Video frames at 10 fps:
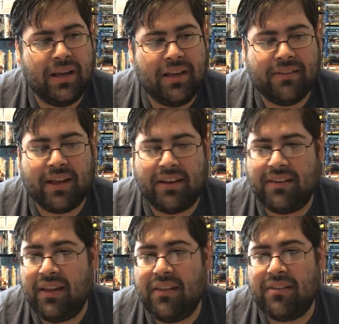He's got a
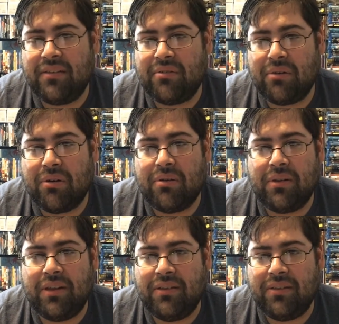decent
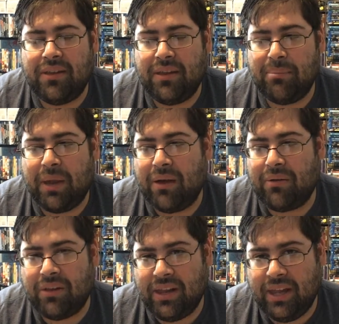role, he's the
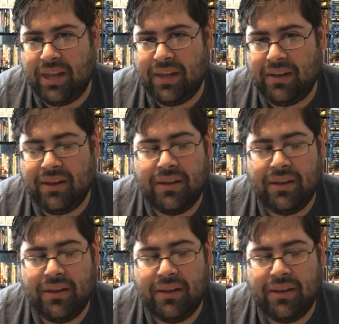male lead,